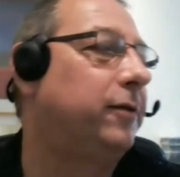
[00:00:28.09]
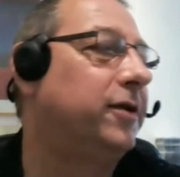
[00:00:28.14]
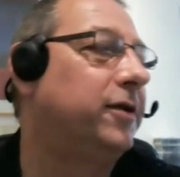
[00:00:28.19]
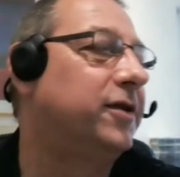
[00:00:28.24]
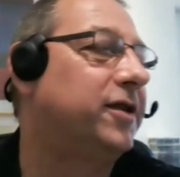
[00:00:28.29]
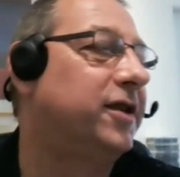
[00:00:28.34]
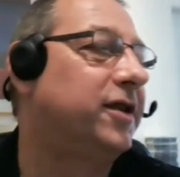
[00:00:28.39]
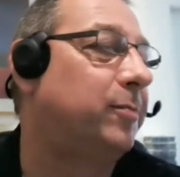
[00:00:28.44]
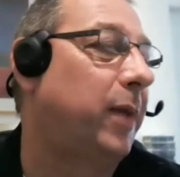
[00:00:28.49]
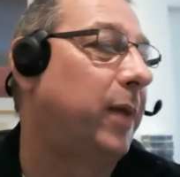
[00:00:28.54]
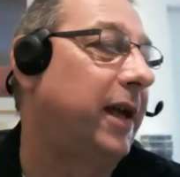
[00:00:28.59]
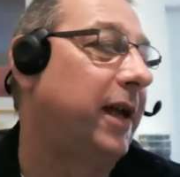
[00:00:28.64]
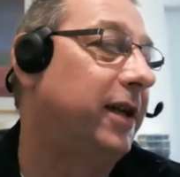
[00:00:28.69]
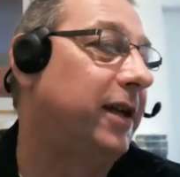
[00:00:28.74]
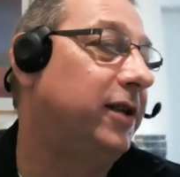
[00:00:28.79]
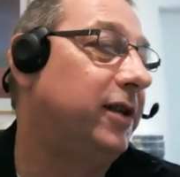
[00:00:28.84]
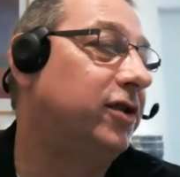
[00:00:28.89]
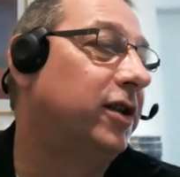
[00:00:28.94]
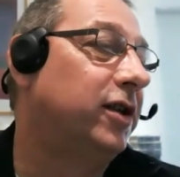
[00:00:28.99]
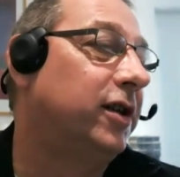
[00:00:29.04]
This is
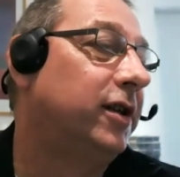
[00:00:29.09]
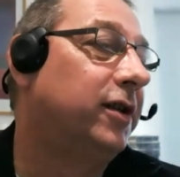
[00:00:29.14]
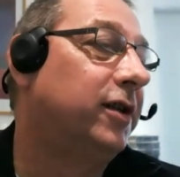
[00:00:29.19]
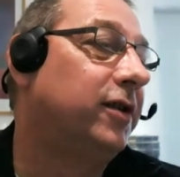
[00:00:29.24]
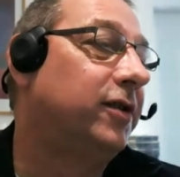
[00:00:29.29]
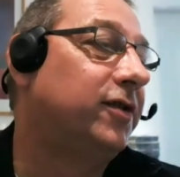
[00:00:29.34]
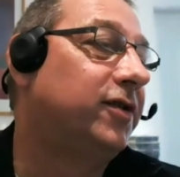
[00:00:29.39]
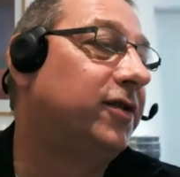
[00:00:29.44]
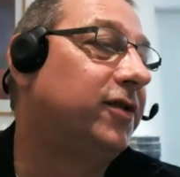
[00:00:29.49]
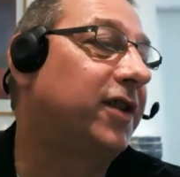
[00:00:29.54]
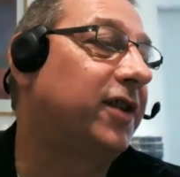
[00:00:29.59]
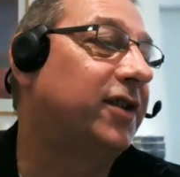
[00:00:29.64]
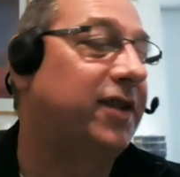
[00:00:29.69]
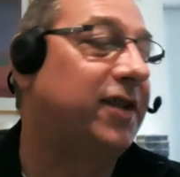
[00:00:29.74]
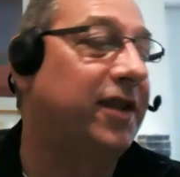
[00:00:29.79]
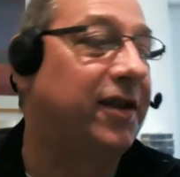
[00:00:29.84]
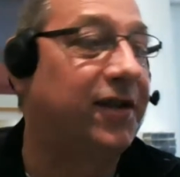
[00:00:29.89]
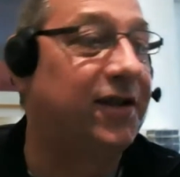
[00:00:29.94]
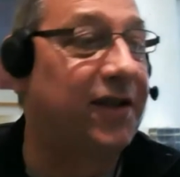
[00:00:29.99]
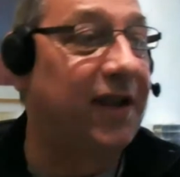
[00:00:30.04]
page
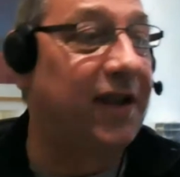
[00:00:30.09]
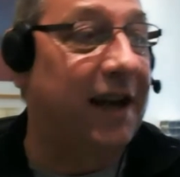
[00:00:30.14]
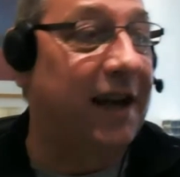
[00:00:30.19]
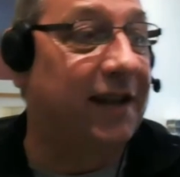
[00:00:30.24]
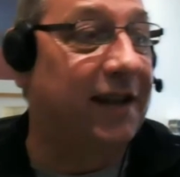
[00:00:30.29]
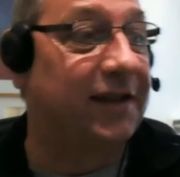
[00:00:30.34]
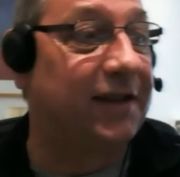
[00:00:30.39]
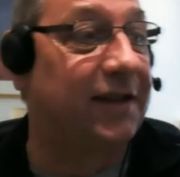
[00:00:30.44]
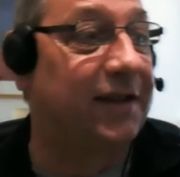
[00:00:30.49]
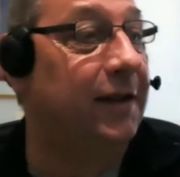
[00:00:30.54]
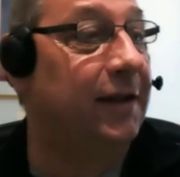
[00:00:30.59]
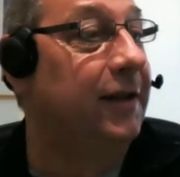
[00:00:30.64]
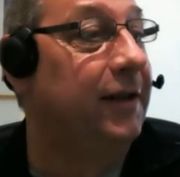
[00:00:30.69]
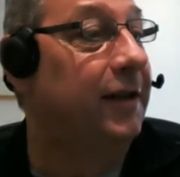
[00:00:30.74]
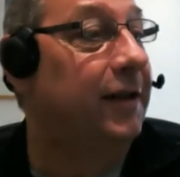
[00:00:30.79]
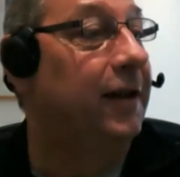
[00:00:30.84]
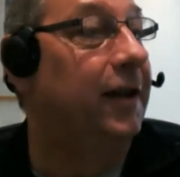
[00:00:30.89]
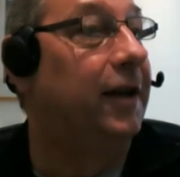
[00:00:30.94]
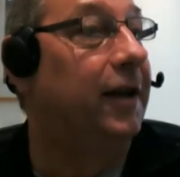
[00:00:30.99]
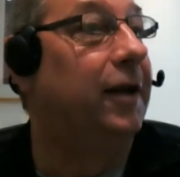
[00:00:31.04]
66
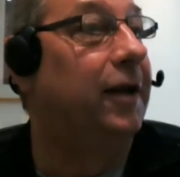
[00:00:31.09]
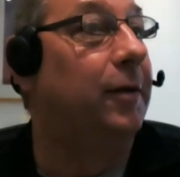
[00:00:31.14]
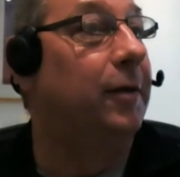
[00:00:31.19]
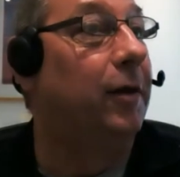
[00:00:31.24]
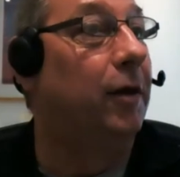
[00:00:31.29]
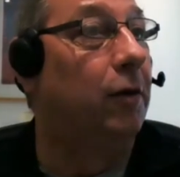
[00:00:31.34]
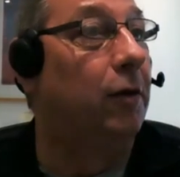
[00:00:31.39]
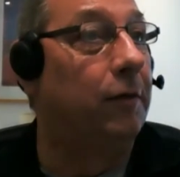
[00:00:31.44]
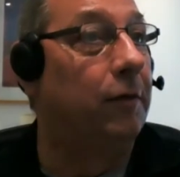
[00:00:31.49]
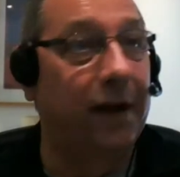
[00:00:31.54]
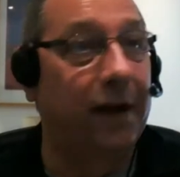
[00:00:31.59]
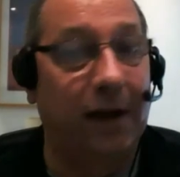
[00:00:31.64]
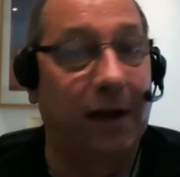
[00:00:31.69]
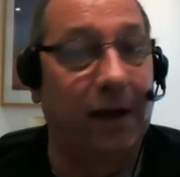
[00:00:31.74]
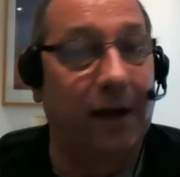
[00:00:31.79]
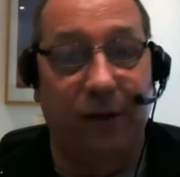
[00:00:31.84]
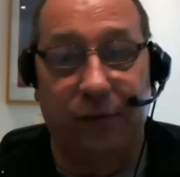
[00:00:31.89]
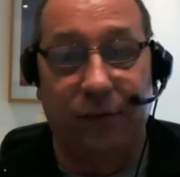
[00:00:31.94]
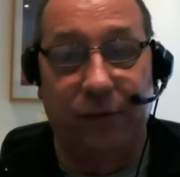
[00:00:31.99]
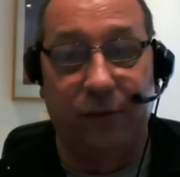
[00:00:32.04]
of
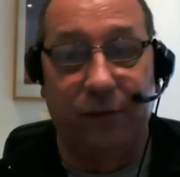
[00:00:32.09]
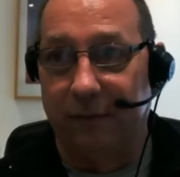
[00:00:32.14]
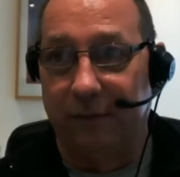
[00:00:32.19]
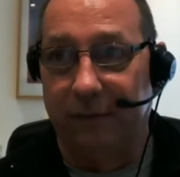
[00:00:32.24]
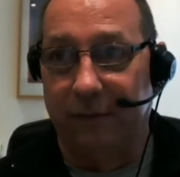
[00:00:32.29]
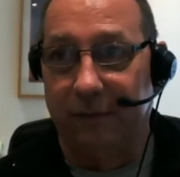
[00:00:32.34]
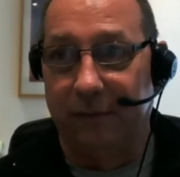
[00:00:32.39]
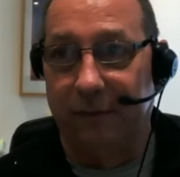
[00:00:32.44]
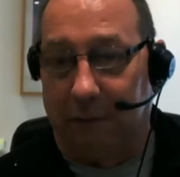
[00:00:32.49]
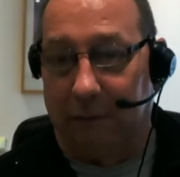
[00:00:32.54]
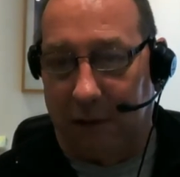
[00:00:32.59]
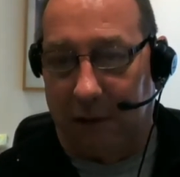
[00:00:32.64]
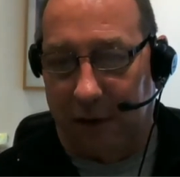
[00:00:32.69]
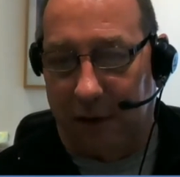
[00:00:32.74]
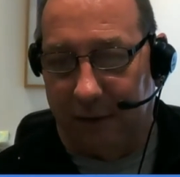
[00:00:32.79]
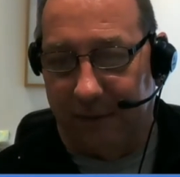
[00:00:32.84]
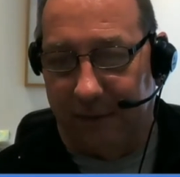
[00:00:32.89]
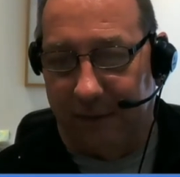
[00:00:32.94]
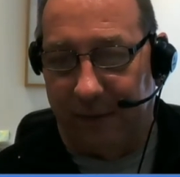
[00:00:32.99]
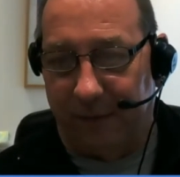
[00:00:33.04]

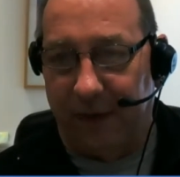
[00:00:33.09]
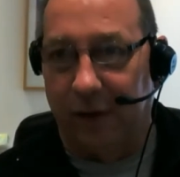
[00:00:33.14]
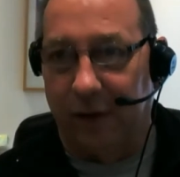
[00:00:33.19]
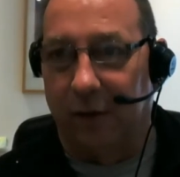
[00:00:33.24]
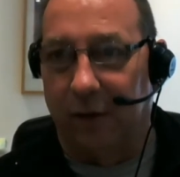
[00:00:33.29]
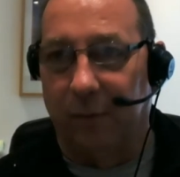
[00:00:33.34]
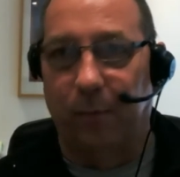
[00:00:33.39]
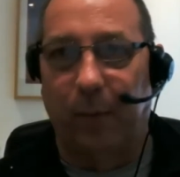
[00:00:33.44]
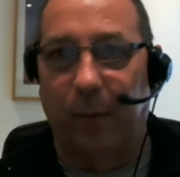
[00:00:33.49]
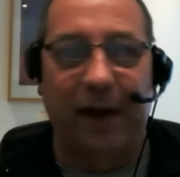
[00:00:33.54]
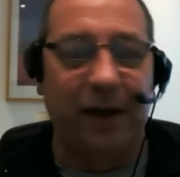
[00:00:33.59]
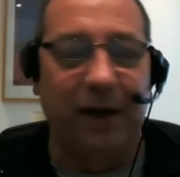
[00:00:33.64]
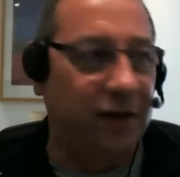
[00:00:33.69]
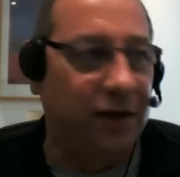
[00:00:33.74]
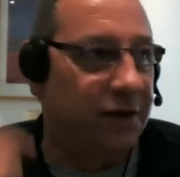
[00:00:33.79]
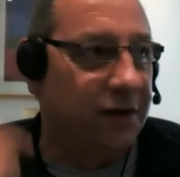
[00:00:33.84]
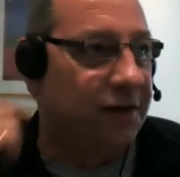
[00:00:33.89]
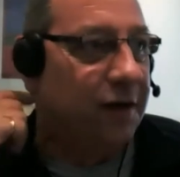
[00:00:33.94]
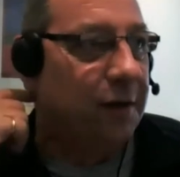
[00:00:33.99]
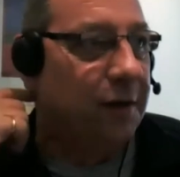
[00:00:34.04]
150 odd
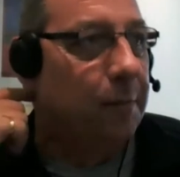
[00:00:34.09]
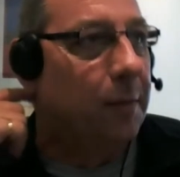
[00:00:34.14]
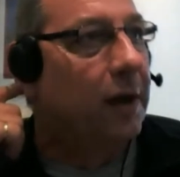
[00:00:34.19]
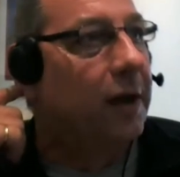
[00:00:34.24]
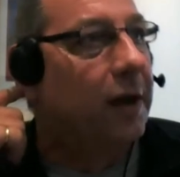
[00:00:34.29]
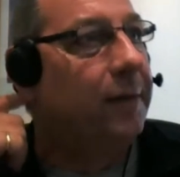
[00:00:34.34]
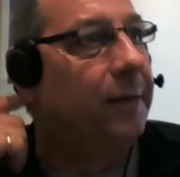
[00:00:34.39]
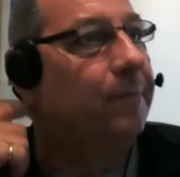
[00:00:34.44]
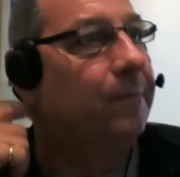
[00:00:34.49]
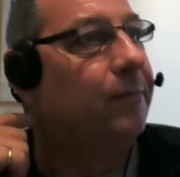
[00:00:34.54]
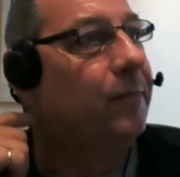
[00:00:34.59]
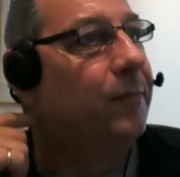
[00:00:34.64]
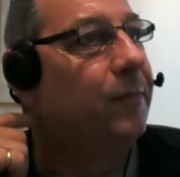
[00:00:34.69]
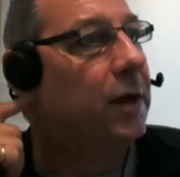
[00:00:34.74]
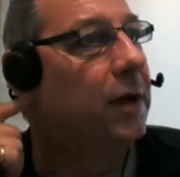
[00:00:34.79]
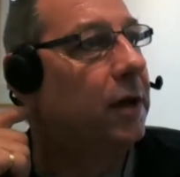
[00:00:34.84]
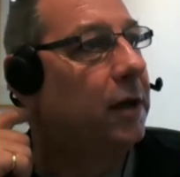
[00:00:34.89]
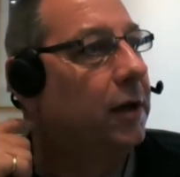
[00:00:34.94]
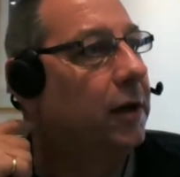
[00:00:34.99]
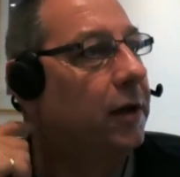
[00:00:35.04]
pages that my
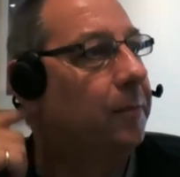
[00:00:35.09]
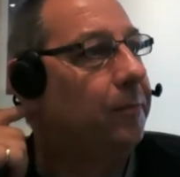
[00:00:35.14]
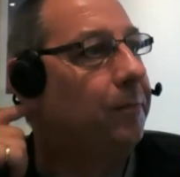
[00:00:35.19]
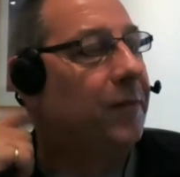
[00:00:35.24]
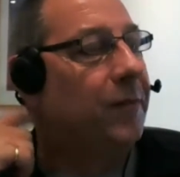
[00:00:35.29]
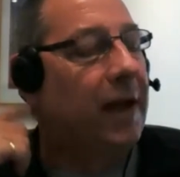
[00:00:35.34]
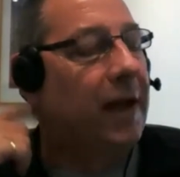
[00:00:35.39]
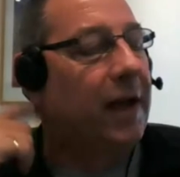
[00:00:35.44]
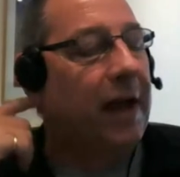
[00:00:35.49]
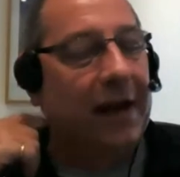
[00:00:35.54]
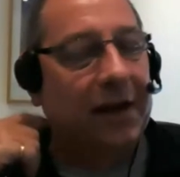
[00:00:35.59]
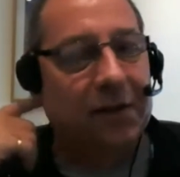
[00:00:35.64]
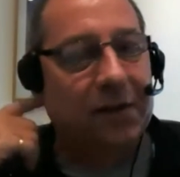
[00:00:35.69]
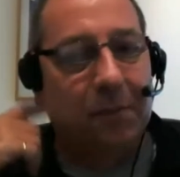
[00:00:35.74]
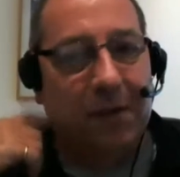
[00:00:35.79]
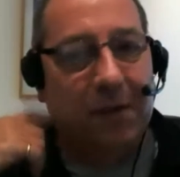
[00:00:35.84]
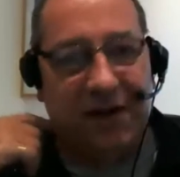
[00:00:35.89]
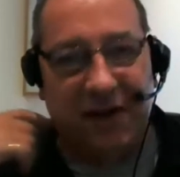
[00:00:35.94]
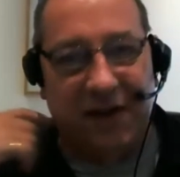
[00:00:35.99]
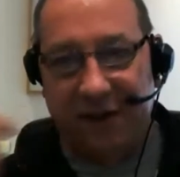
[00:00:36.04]

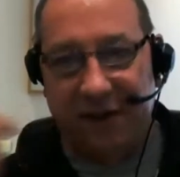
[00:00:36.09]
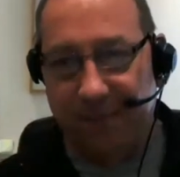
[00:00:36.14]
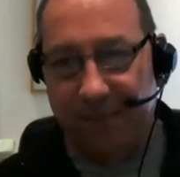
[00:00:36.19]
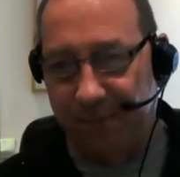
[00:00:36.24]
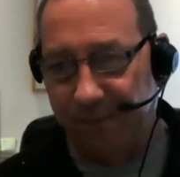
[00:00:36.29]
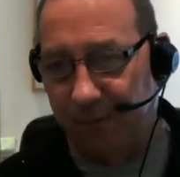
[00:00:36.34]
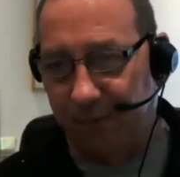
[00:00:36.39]
ex-Mrs.